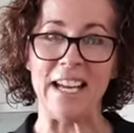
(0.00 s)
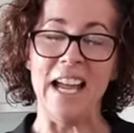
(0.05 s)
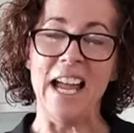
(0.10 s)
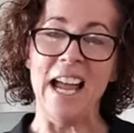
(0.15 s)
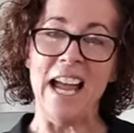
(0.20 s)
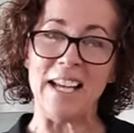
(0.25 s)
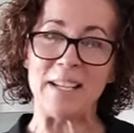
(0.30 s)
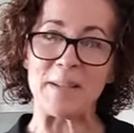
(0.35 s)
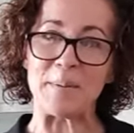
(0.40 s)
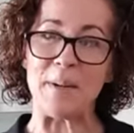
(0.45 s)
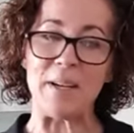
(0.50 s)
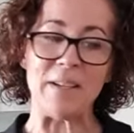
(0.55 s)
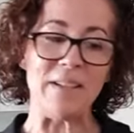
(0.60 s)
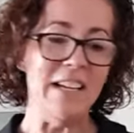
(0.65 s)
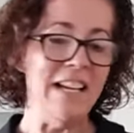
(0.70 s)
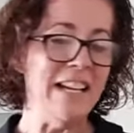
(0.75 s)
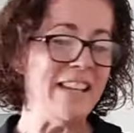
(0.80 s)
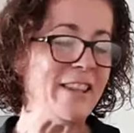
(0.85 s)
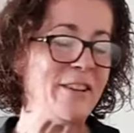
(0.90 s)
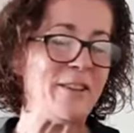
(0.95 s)
as well.
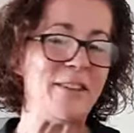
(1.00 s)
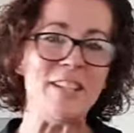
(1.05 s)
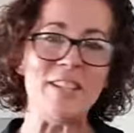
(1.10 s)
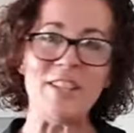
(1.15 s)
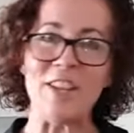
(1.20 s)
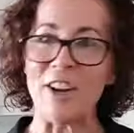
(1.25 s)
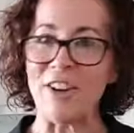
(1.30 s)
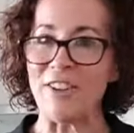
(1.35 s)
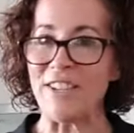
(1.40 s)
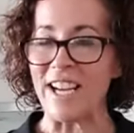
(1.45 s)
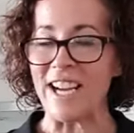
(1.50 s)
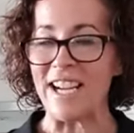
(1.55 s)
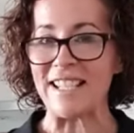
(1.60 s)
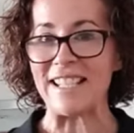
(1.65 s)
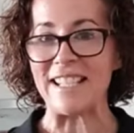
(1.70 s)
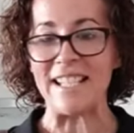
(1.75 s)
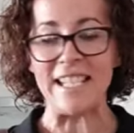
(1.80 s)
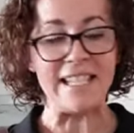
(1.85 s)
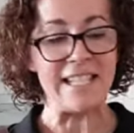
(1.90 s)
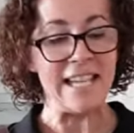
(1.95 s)
There are no
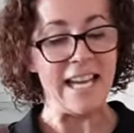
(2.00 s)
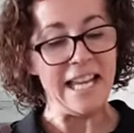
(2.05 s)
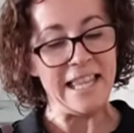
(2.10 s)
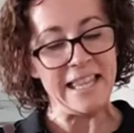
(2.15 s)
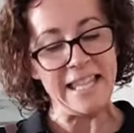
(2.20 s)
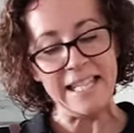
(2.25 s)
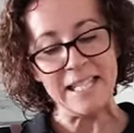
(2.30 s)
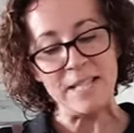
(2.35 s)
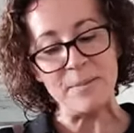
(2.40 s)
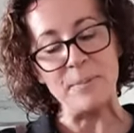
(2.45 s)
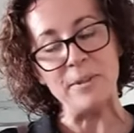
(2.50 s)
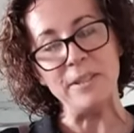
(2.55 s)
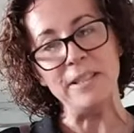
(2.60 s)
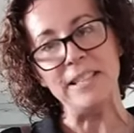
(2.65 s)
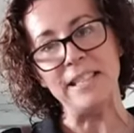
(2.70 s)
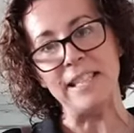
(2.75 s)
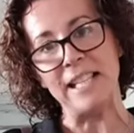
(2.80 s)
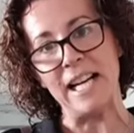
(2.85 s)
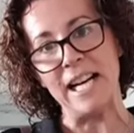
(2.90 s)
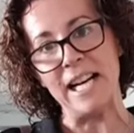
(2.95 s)
nasties. This
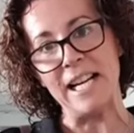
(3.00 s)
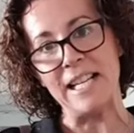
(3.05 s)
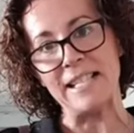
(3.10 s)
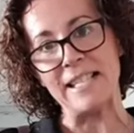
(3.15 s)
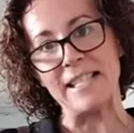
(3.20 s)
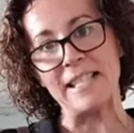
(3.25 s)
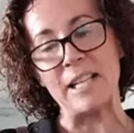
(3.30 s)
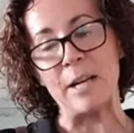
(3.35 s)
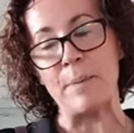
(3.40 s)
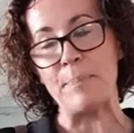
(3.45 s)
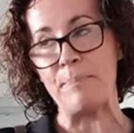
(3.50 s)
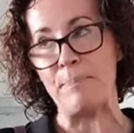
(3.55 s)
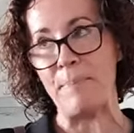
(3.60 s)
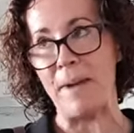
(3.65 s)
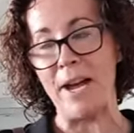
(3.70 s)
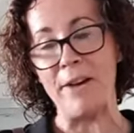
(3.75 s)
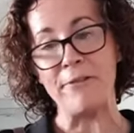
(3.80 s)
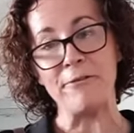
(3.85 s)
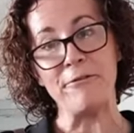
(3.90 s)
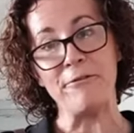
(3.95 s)
will last
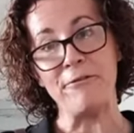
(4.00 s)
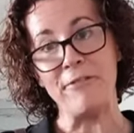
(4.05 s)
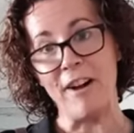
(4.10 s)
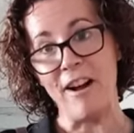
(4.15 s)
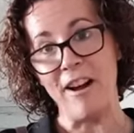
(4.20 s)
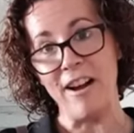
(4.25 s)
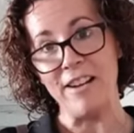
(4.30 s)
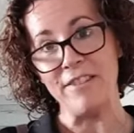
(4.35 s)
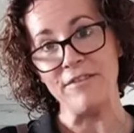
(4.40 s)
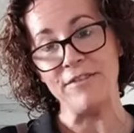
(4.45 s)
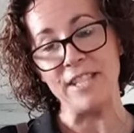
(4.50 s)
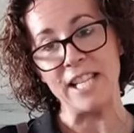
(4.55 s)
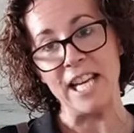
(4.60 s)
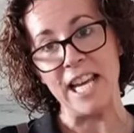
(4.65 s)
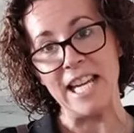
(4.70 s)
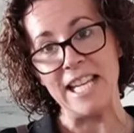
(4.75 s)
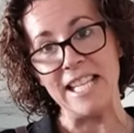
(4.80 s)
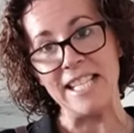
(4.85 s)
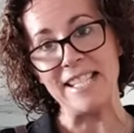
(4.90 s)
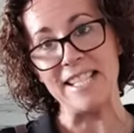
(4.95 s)
about 5
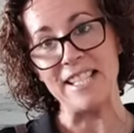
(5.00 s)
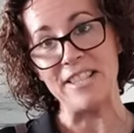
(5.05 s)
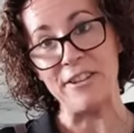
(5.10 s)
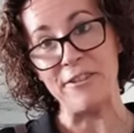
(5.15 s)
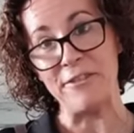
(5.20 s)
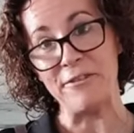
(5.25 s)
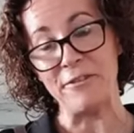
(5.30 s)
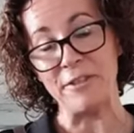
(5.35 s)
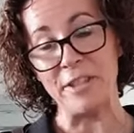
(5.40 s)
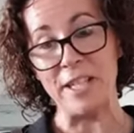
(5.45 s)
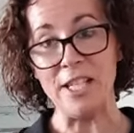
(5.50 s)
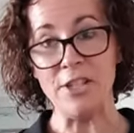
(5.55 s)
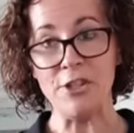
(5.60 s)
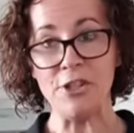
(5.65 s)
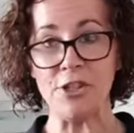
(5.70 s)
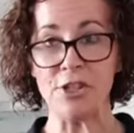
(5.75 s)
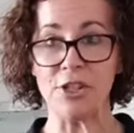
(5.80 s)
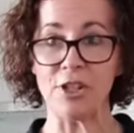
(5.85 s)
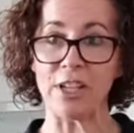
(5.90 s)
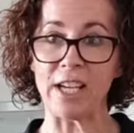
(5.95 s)
days in the
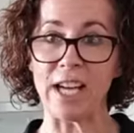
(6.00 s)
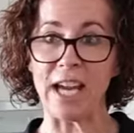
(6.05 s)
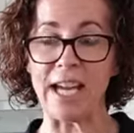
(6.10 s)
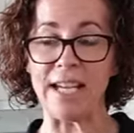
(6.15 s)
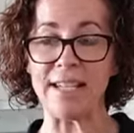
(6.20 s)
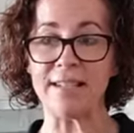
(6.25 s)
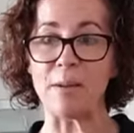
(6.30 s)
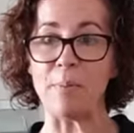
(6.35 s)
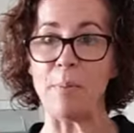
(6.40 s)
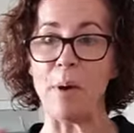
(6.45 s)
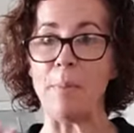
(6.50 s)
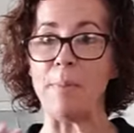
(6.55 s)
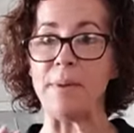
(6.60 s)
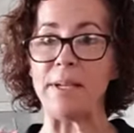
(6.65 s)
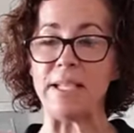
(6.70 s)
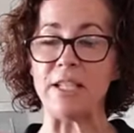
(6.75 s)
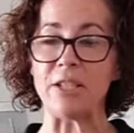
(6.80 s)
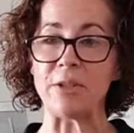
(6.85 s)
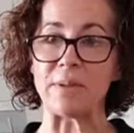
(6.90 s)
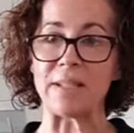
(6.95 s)
fridge. Okay, so pop it
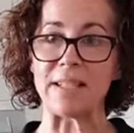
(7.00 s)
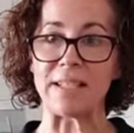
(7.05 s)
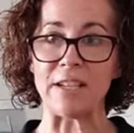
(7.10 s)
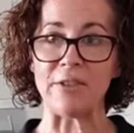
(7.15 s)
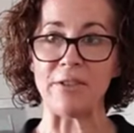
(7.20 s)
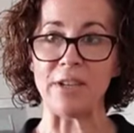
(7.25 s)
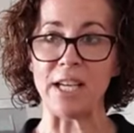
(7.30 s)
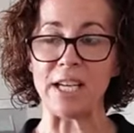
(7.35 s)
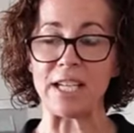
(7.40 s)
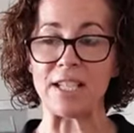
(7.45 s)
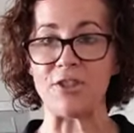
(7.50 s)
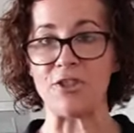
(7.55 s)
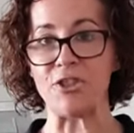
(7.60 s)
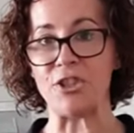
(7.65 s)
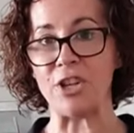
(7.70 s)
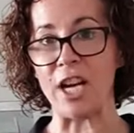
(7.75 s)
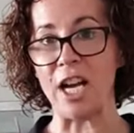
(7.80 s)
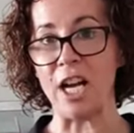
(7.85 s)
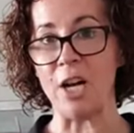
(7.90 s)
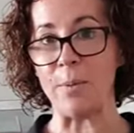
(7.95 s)
into a sterilized
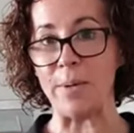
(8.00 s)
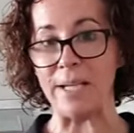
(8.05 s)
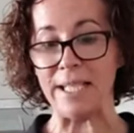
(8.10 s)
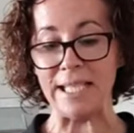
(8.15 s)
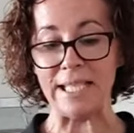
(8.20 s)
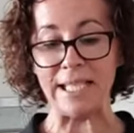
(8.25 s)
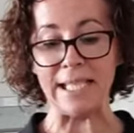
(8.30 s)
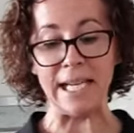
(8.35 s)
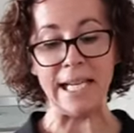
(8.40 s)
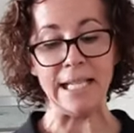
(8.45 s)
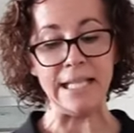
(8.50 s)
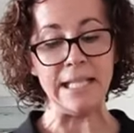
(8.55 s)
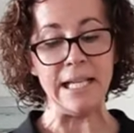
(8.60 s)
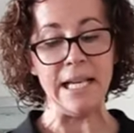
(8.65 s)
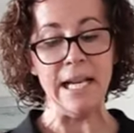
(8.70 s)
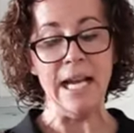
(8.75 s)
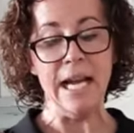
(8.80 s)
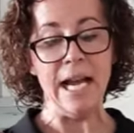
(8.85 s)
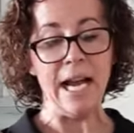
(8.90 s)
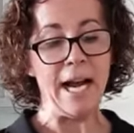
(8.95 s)
jar when you're done.
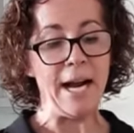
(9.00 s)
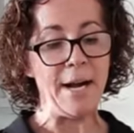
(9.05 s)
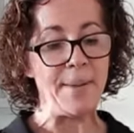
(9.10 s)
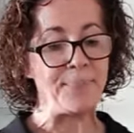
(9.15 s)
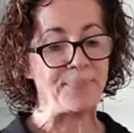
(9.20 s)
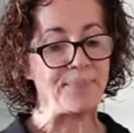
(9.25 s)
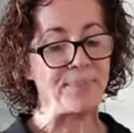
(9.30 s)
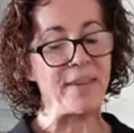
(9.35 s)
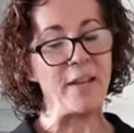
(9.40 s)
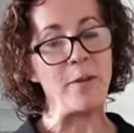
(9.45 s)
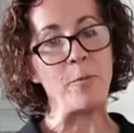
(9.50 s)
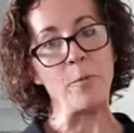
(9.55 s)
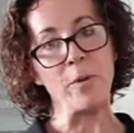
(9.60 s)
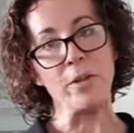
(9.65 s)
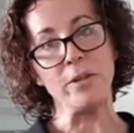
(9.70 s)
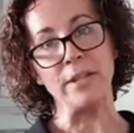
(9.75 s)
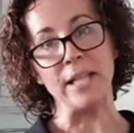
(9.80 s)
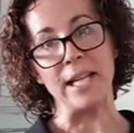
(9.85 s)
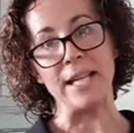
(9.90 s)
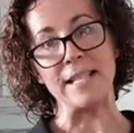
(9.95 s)
It will
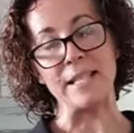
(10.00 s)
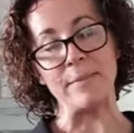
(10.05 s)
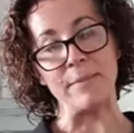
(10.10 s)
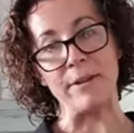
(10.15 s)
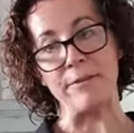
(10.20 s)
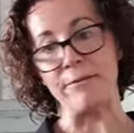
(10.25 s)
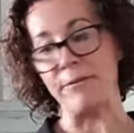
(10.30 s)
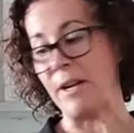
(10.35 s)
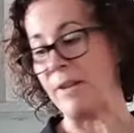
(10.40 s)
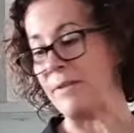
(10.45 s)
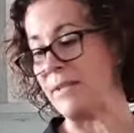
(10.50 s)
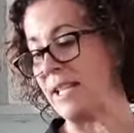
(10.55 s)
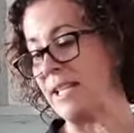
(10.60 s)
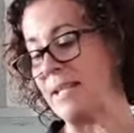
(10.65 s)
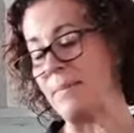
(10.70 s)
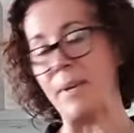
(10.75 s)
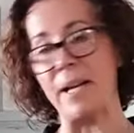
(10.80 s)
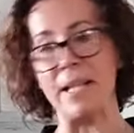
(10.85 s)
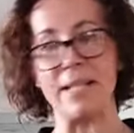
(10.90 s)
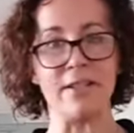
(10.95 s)
last about 5 days.
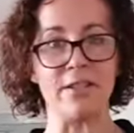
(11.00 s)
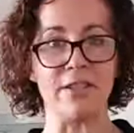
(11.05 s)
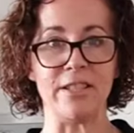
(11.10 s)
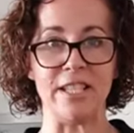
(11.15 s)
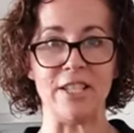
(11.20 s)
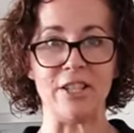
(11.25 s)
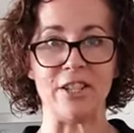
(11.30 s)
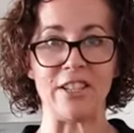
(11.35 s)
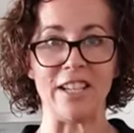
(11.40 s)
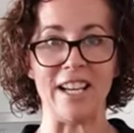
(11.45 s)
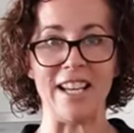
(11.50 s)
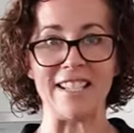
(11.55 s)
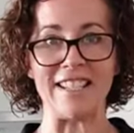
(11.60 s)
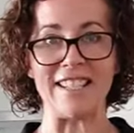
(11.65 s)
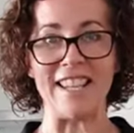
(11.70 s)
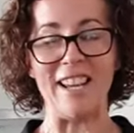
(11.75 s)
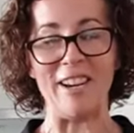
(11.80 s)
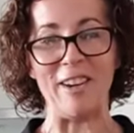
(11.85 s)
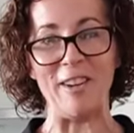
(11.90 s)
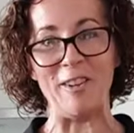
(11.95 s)
Mine certainly don't last
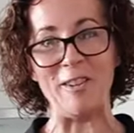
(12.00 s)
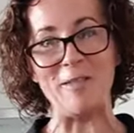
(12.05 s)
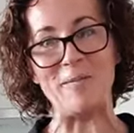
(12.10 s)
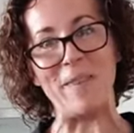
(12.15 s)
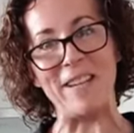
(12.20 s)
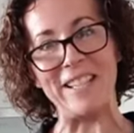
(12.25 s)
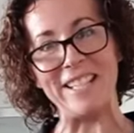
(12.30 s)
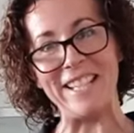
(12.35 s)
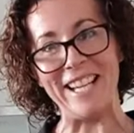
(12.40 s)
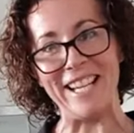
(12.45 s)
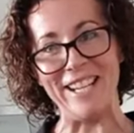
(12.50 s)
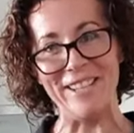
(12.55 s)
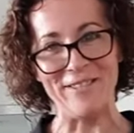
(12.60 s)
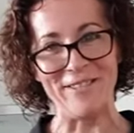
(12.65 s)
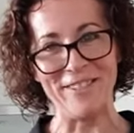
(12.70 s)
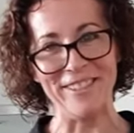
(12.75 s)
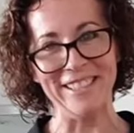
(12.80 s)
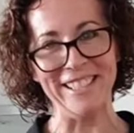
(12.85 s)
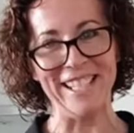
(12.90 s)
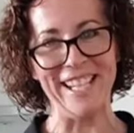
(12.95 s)
that long, but yeah, it
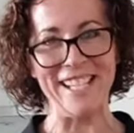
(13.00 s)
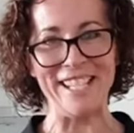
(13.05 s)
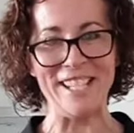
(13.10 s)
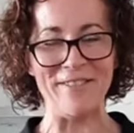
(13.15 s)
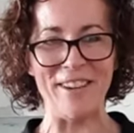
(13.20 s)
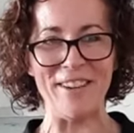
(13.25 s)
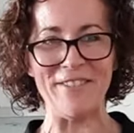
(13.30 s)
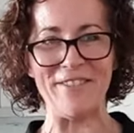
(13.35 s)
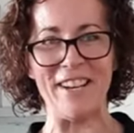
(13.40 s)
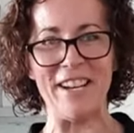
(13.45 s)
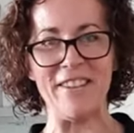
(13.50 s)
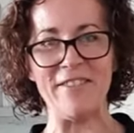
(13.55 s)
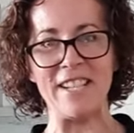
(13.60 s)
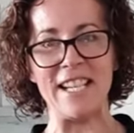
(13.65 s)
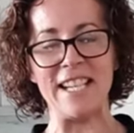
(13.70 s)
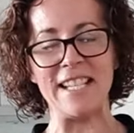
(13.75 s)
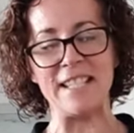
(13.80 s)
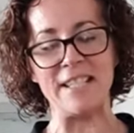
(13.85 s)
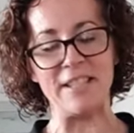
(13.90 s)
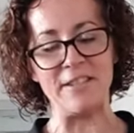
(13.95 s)
will last about 5
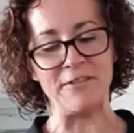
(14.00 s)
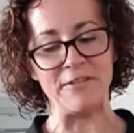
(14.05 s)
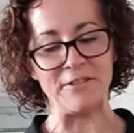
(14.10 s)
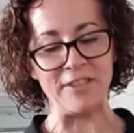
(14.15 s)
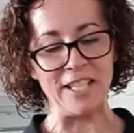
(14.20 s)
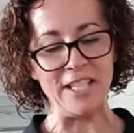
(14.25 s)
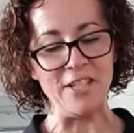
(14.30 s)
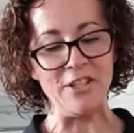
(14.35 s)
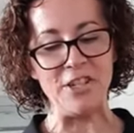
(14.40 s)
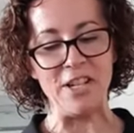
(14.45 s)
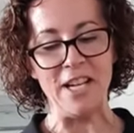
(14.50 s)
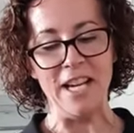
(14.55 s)
days in the fridge.